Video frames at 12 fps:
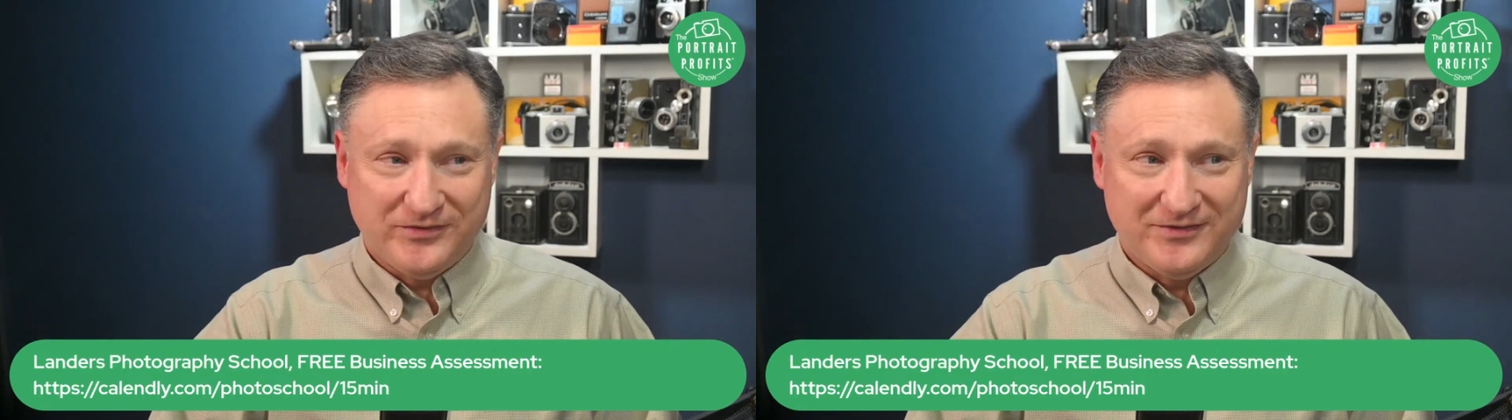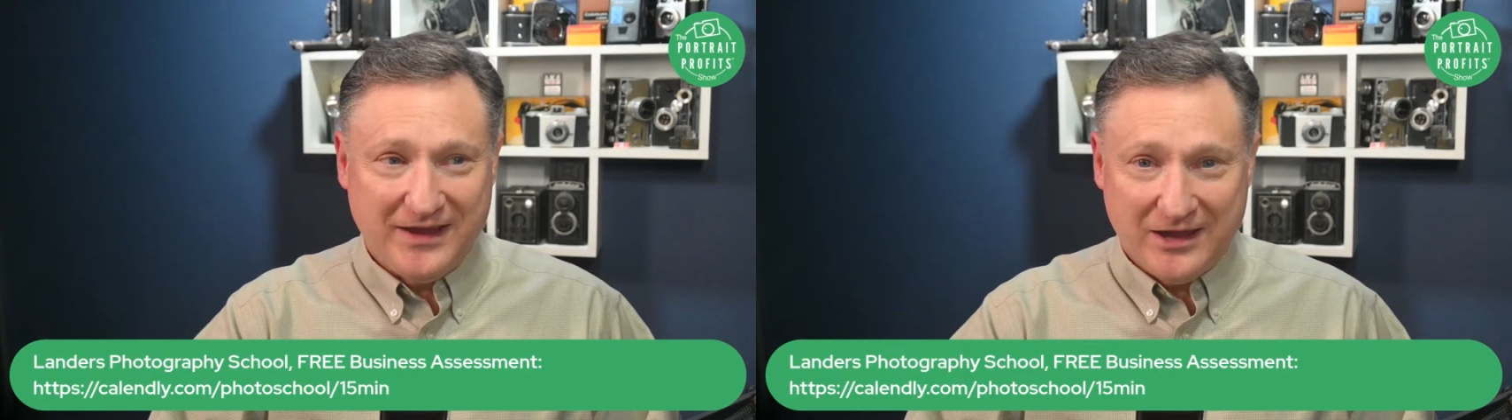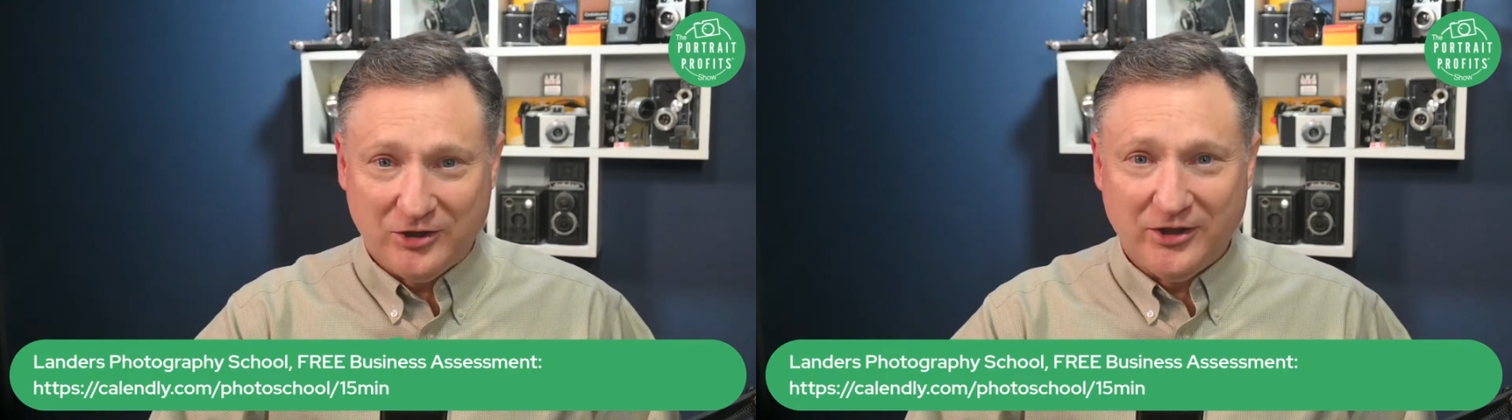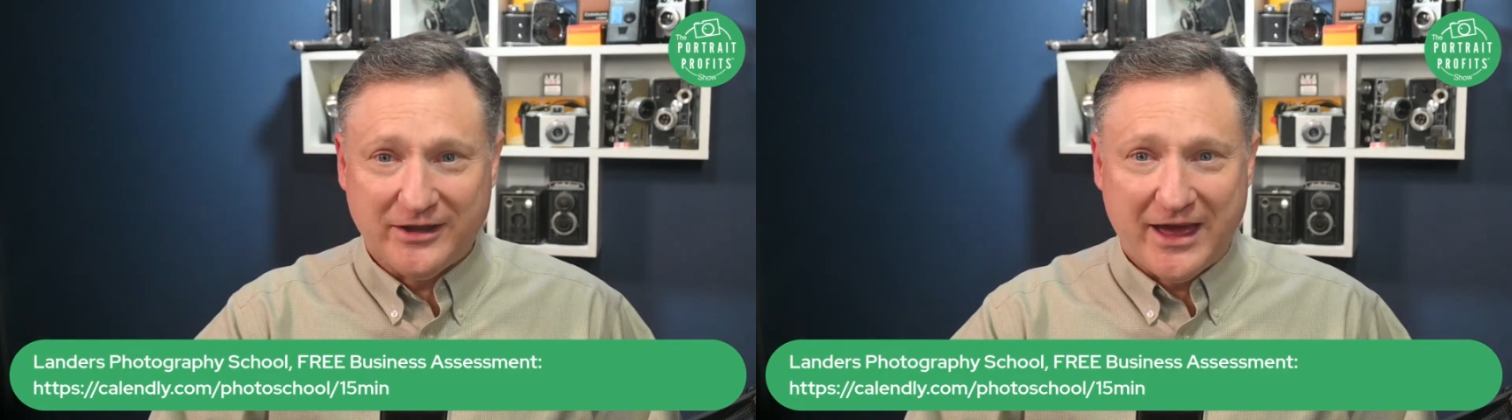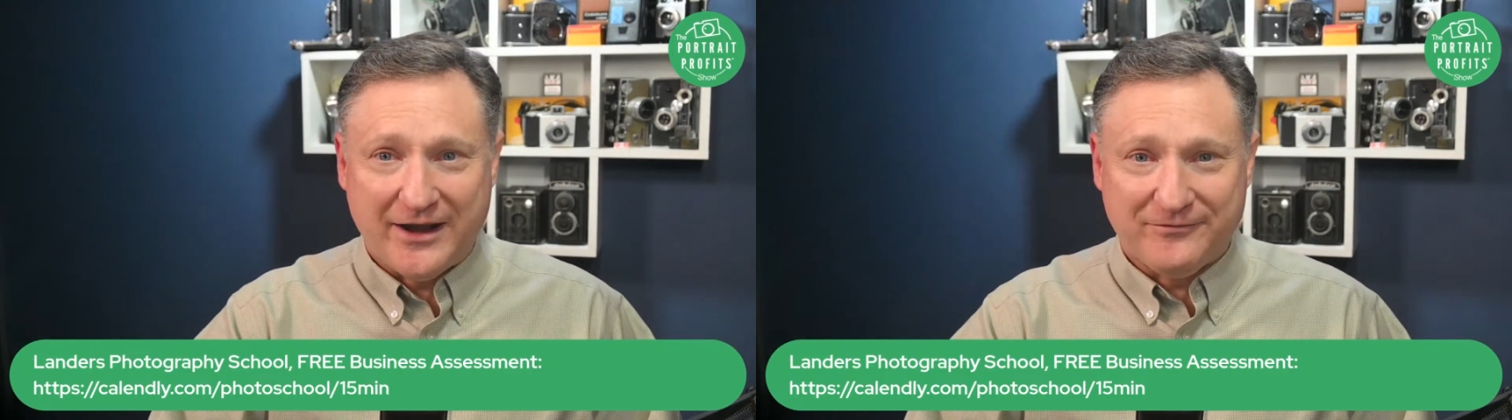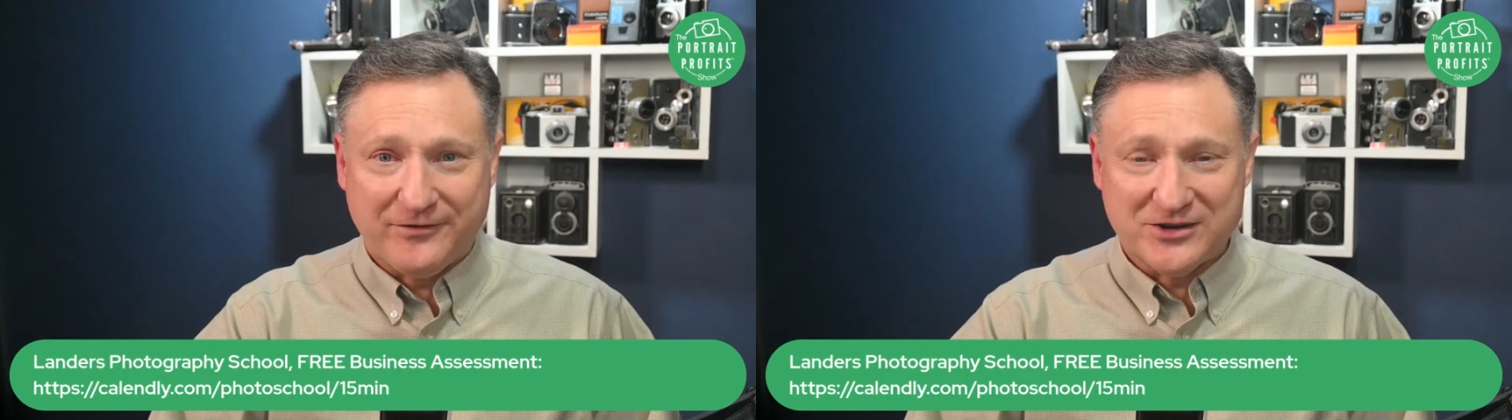take a look at
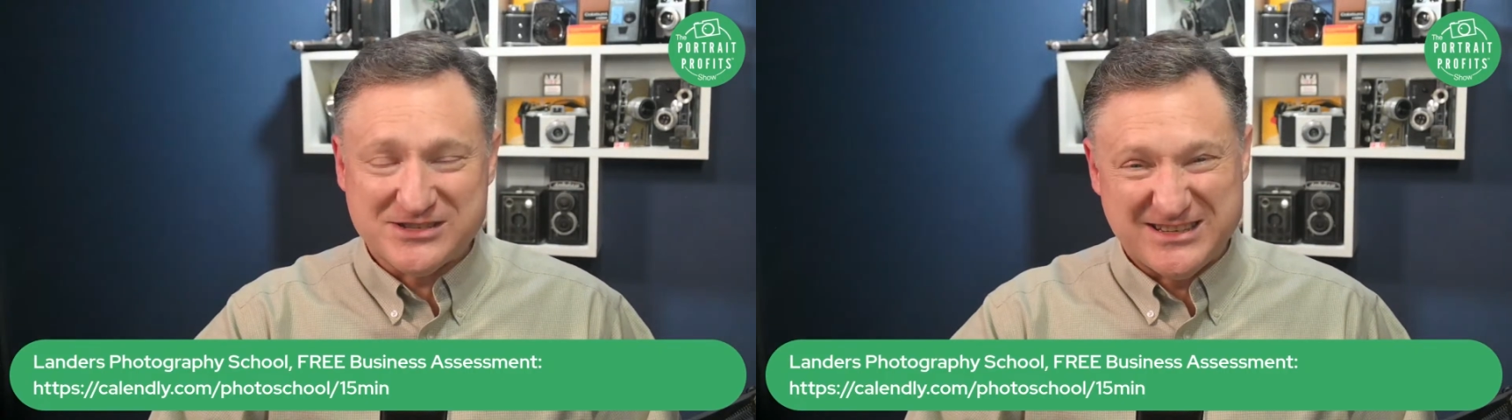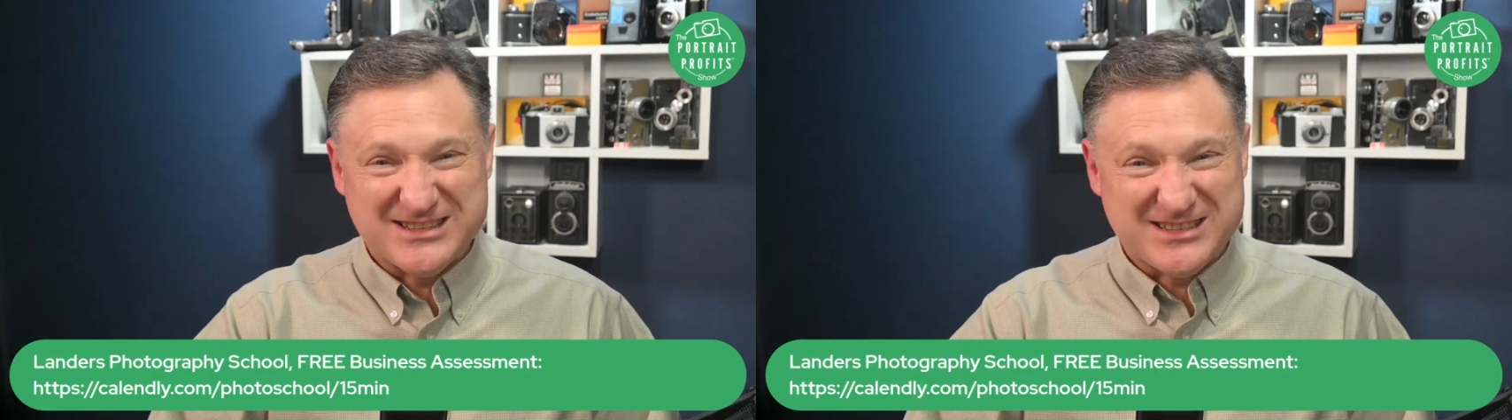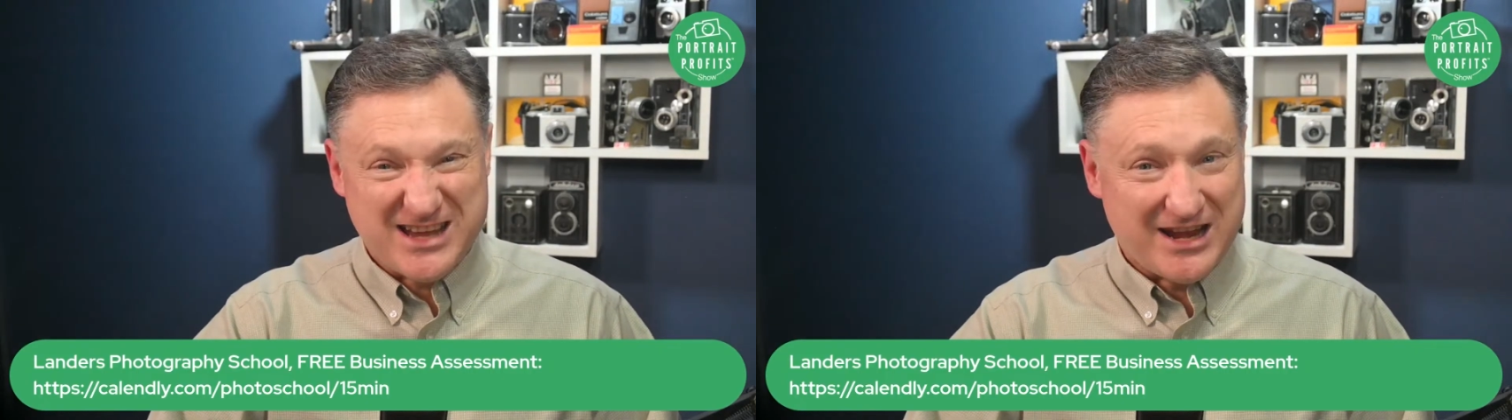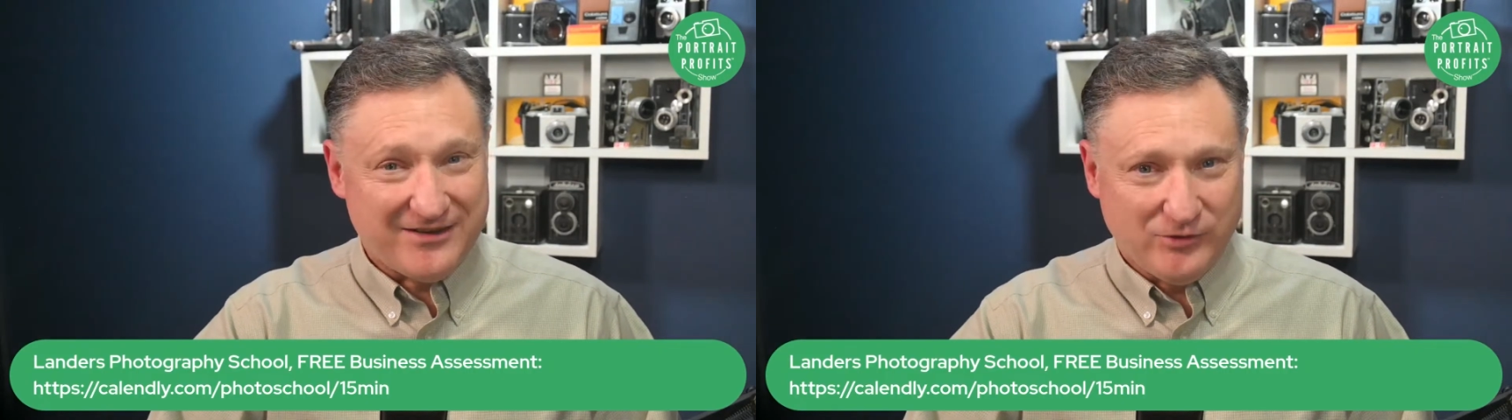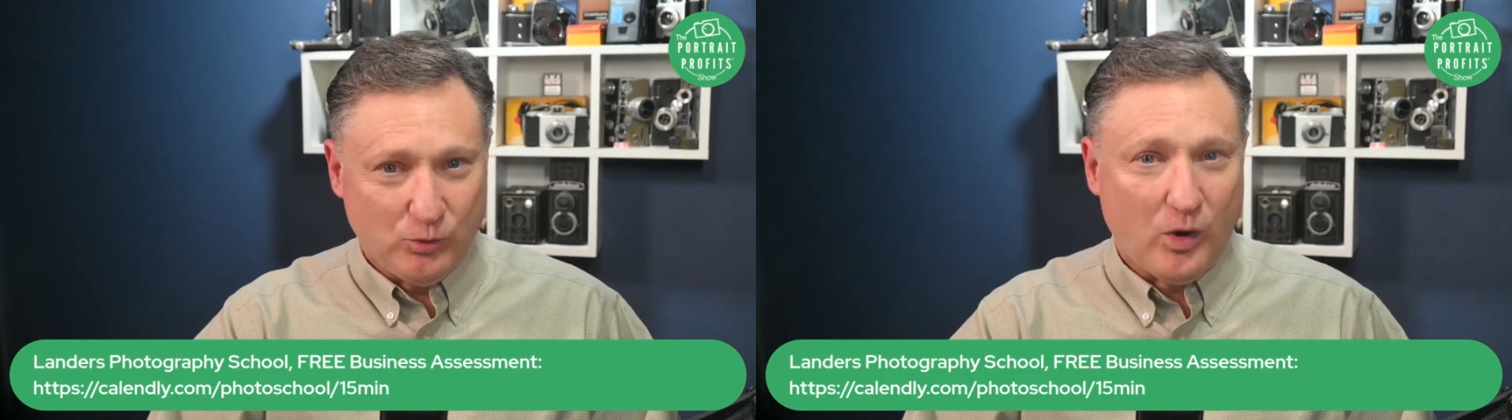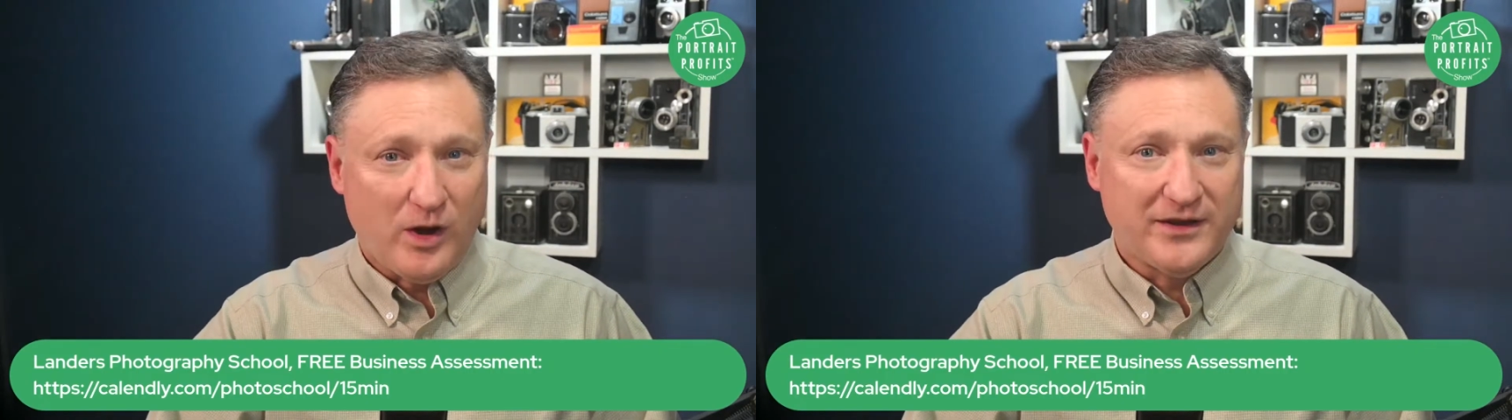them first and decide if you
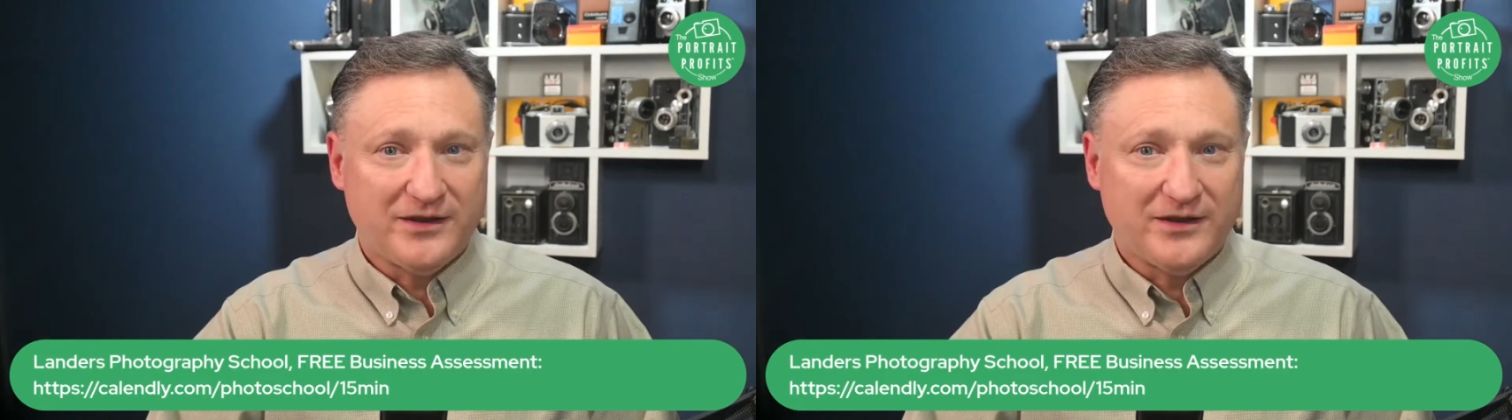want